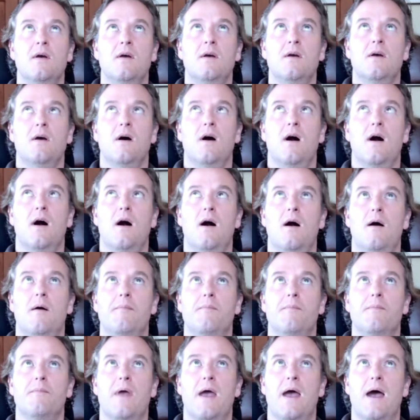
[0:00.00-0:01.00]

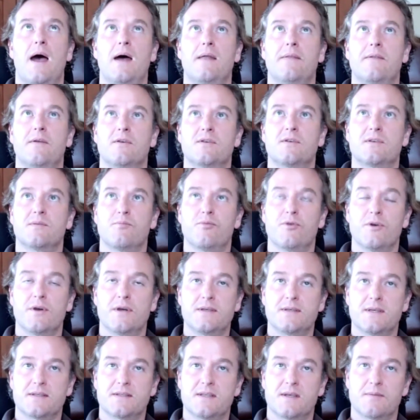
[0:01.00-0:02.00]
And there's some
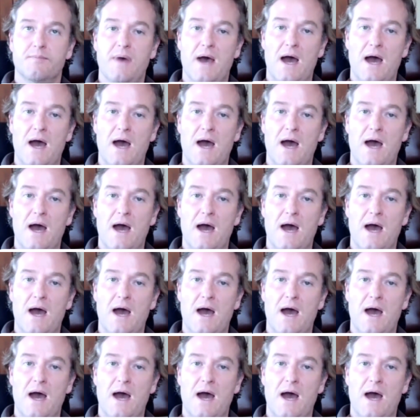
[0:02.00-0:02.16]
pre-existing power